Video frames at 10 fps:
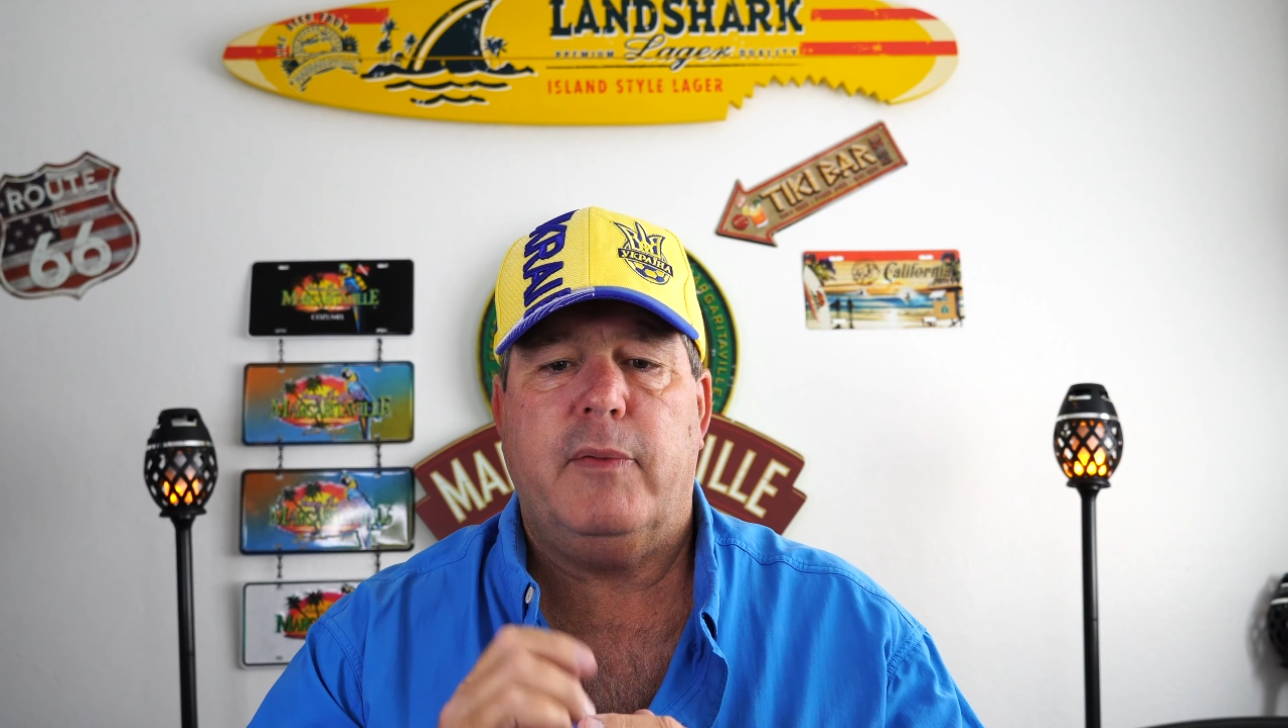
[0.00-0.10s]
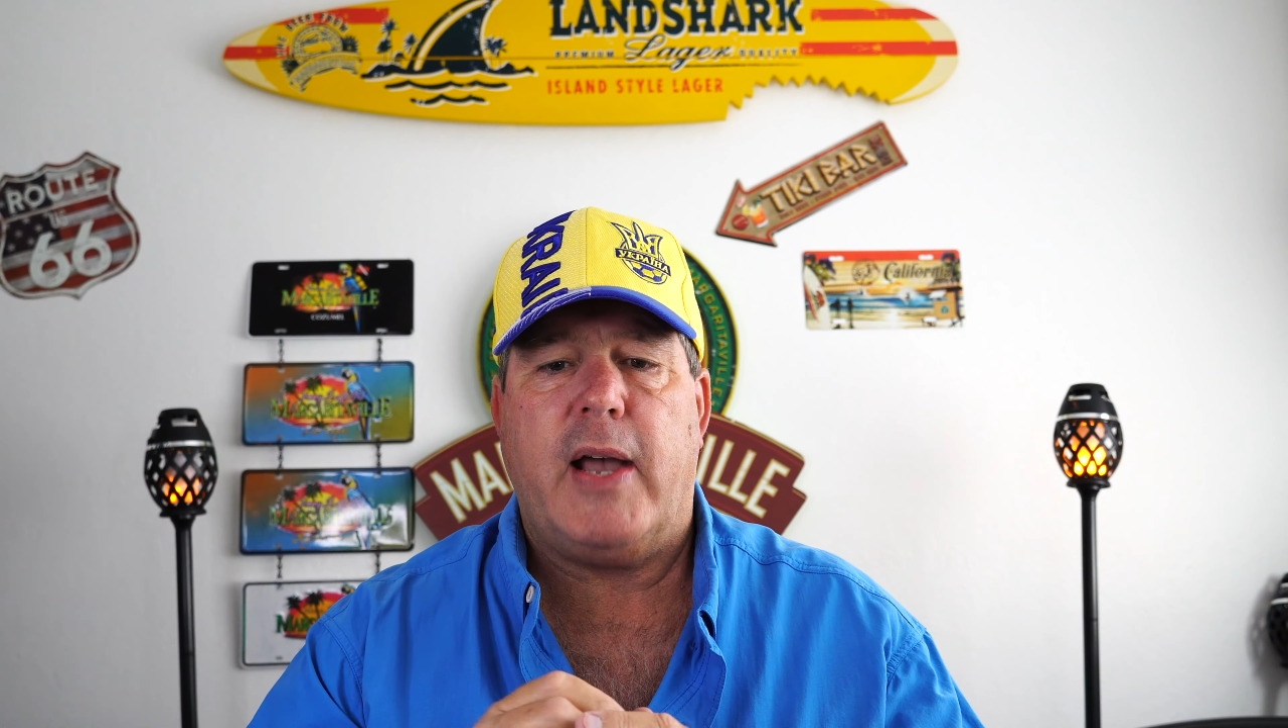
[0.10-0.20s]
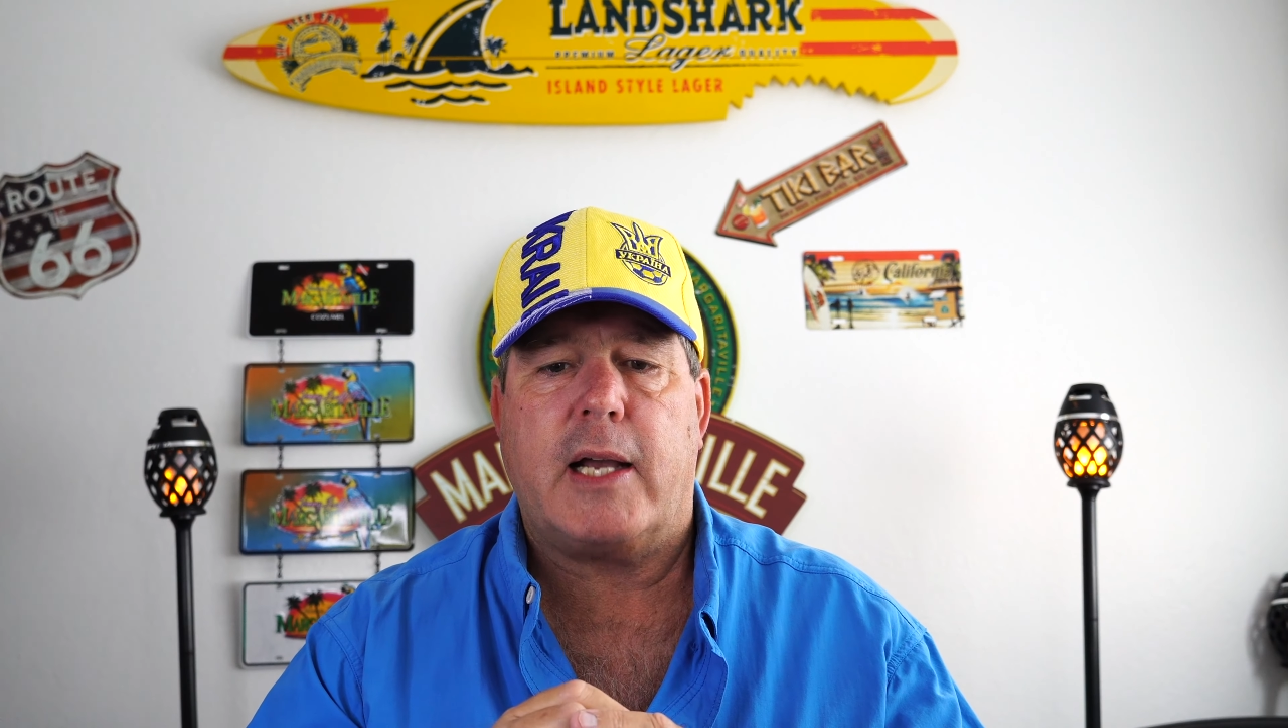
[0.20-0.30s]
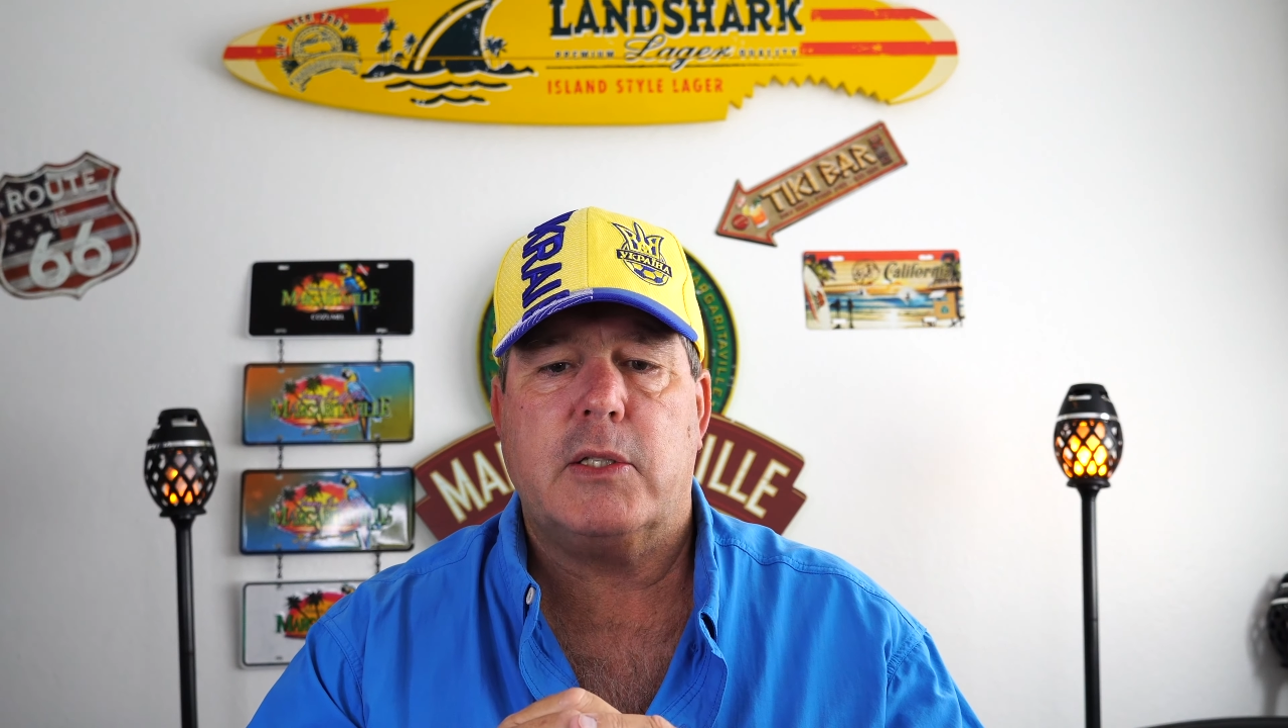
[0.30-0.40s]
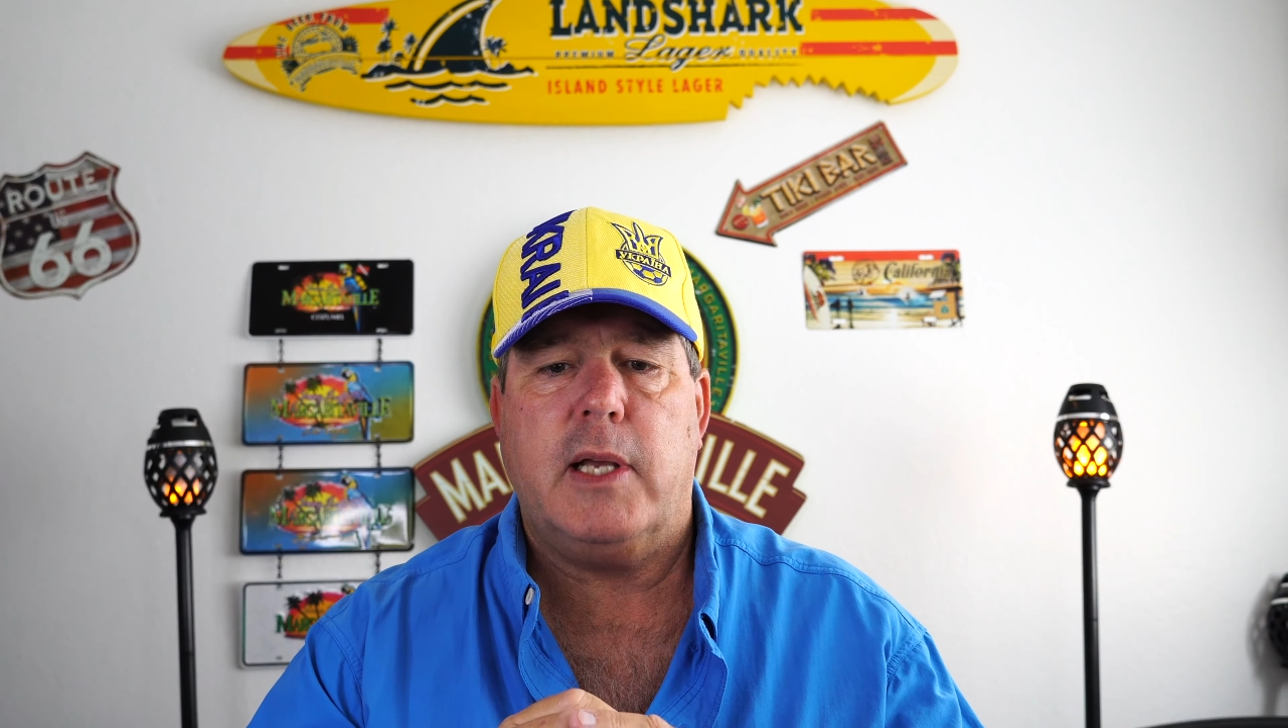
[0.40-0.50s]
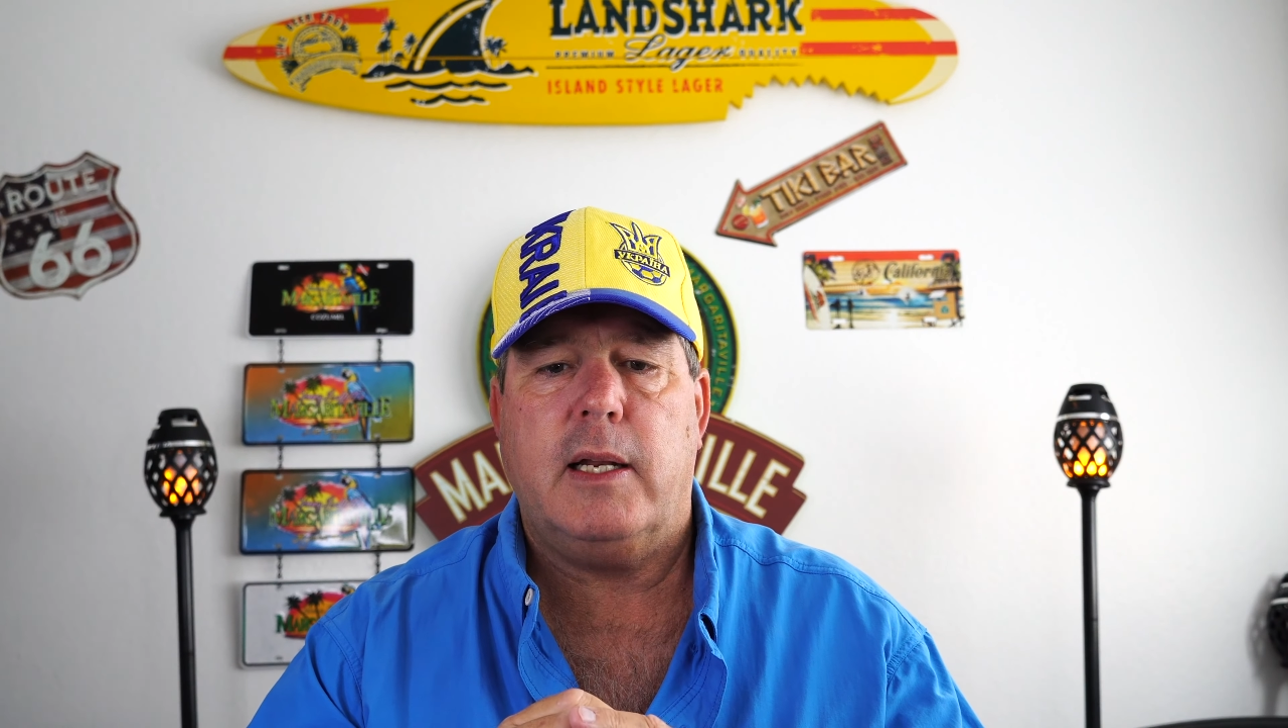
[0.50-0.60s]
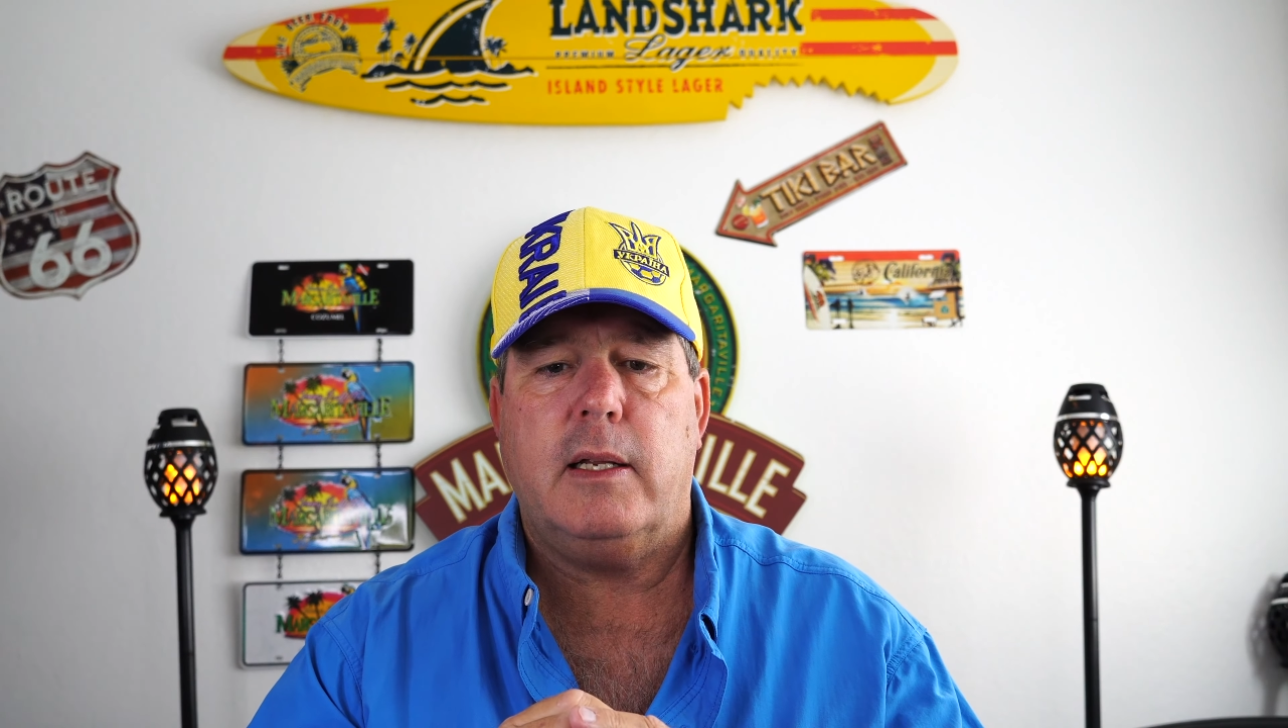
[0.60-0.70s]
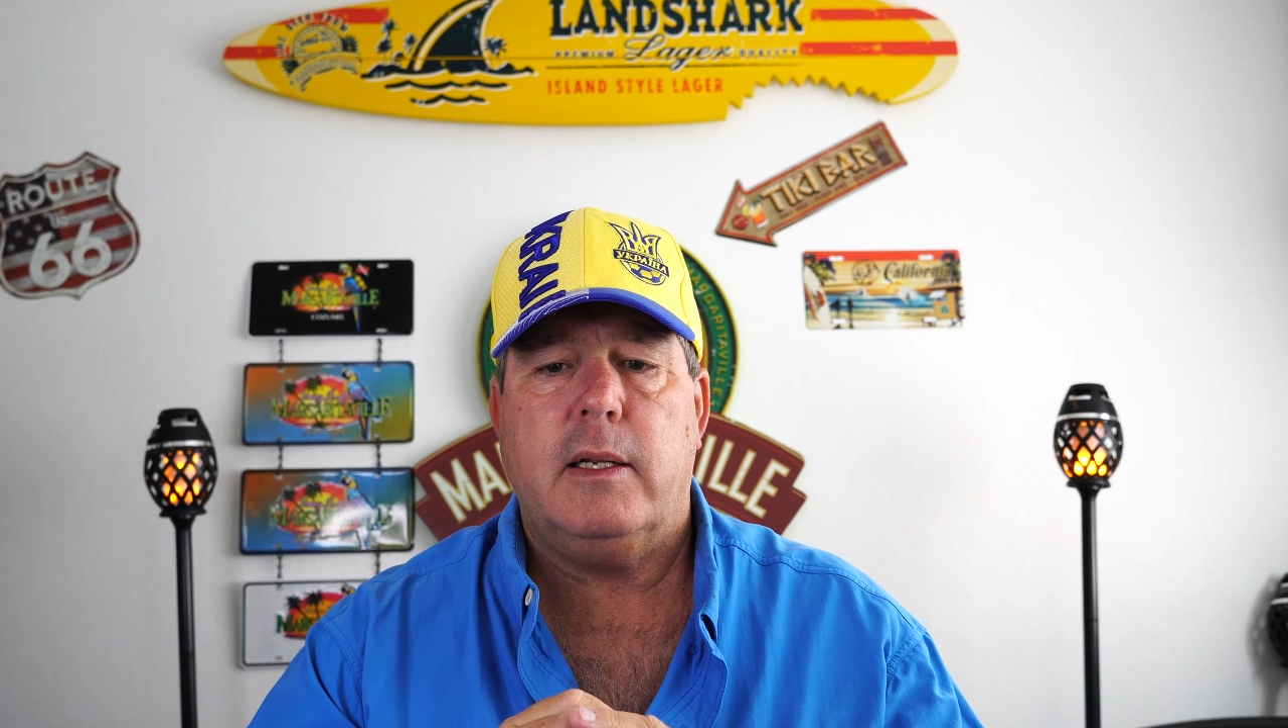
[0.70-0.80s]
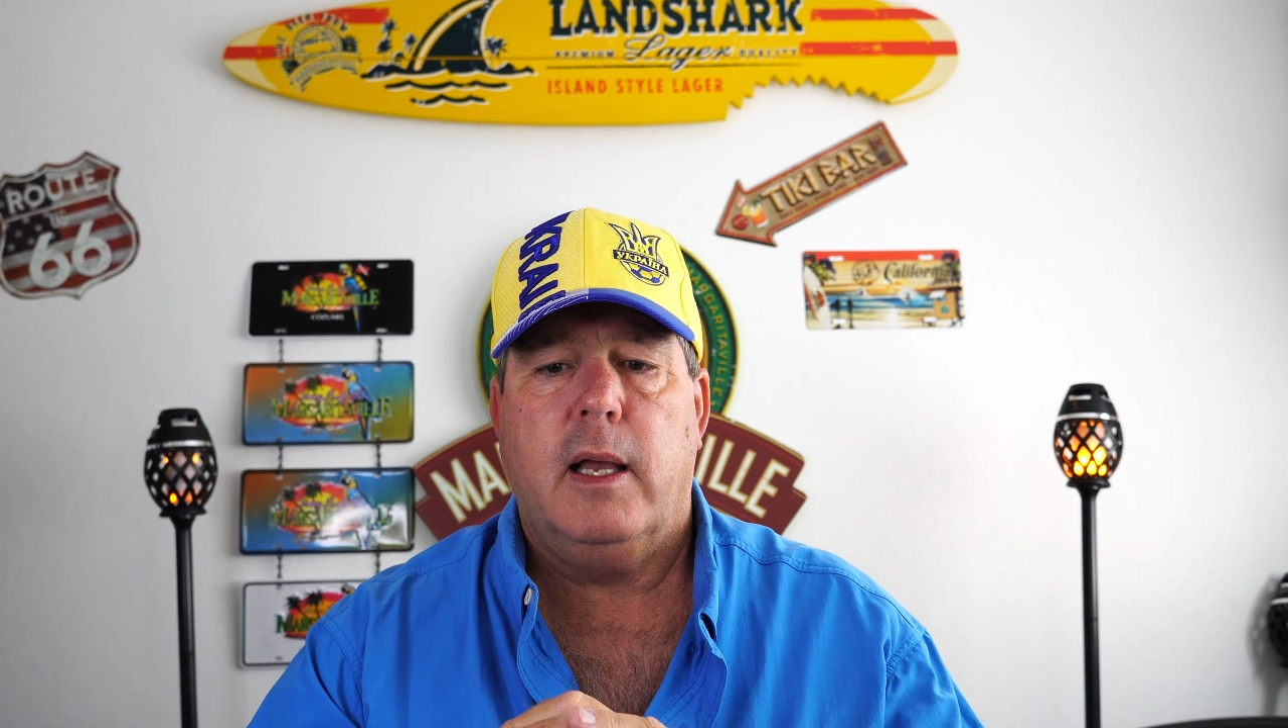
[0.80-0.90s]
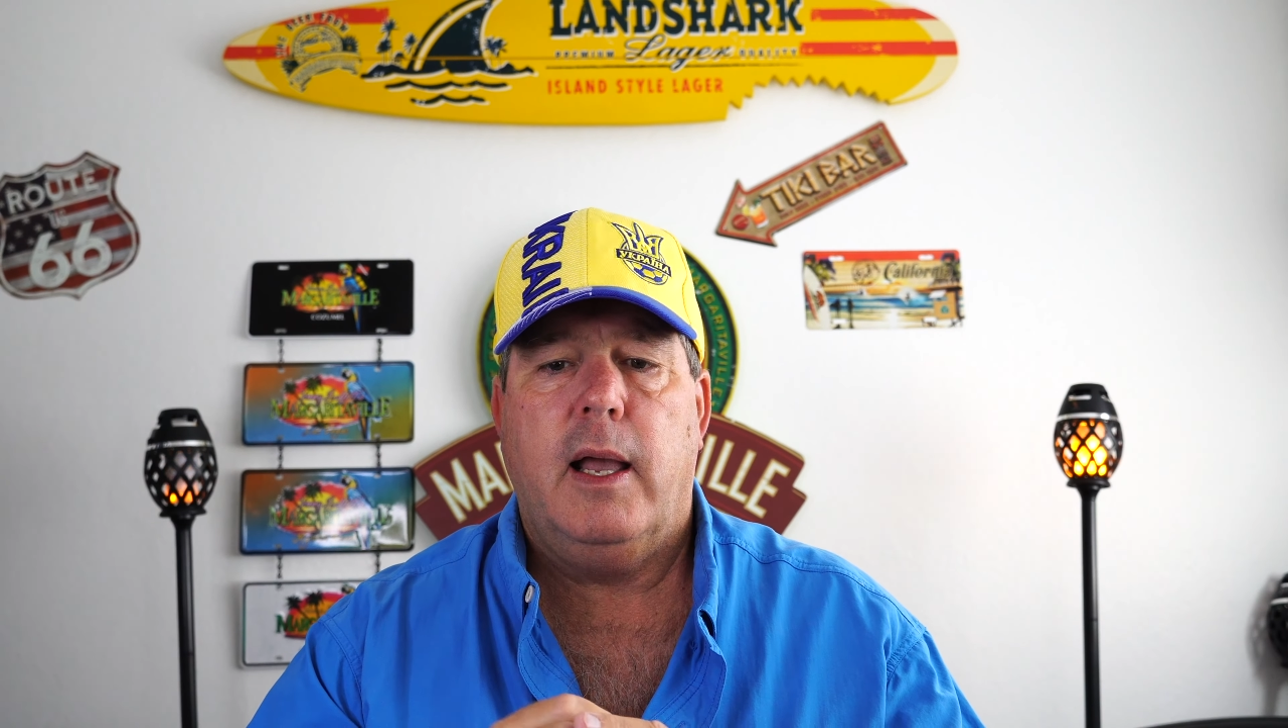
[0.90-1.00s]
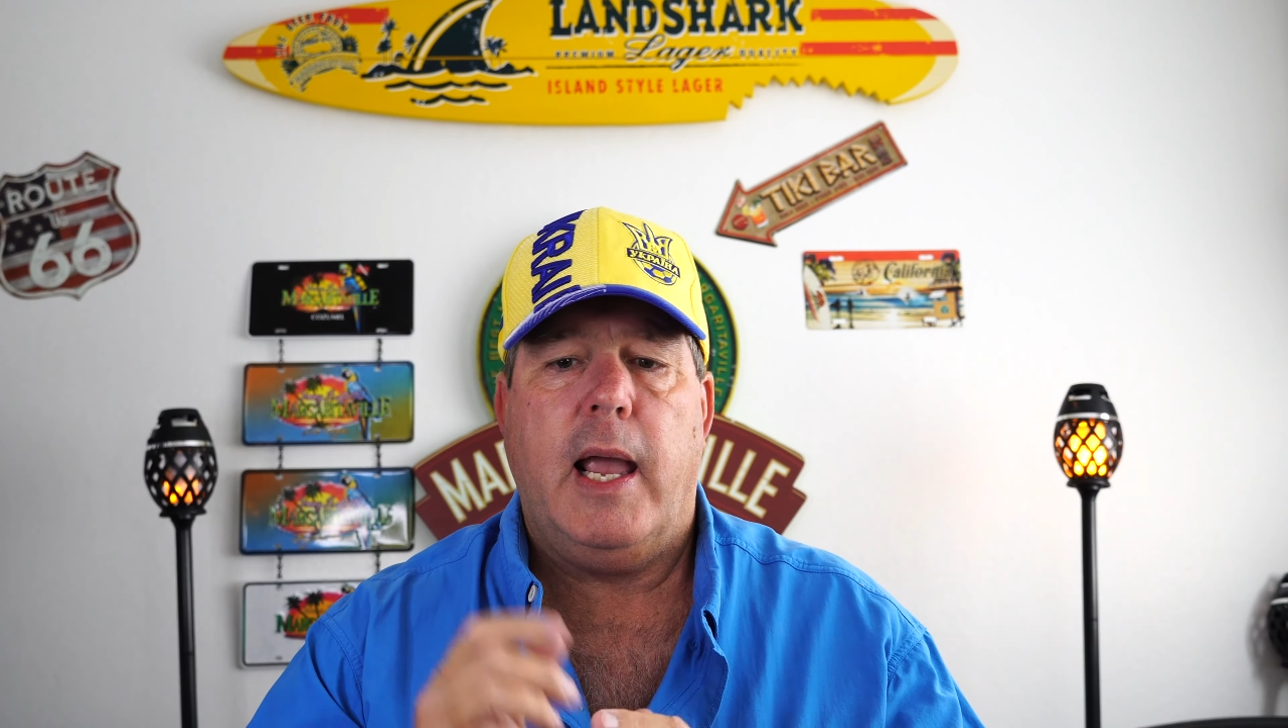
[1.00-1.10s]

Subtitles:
vaccinated.